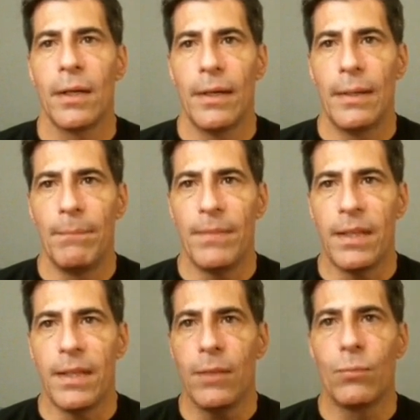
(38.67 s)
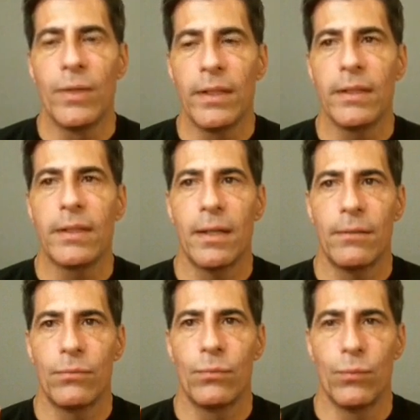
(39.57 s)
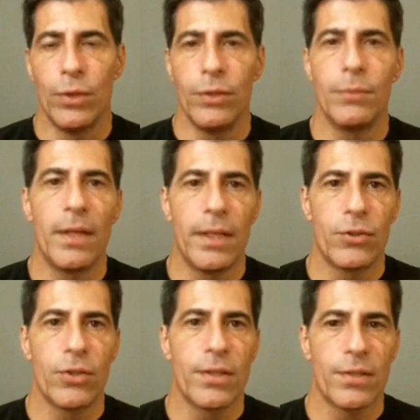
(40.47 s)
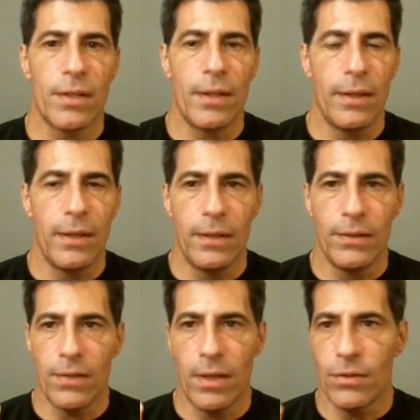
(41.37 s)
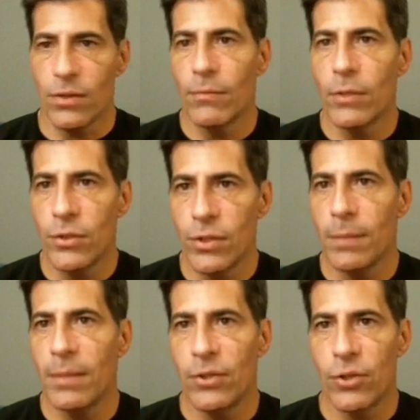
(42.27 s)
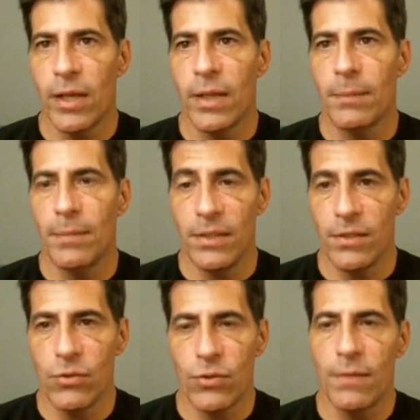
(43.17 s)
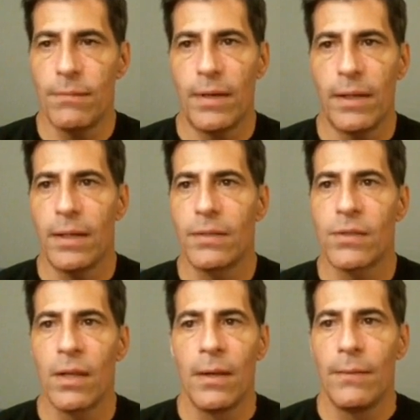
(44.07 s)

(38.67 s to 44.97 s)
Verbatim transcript: Um, he really kind of renewed my interest. He's a software engineer by trade, but he's interested in finance.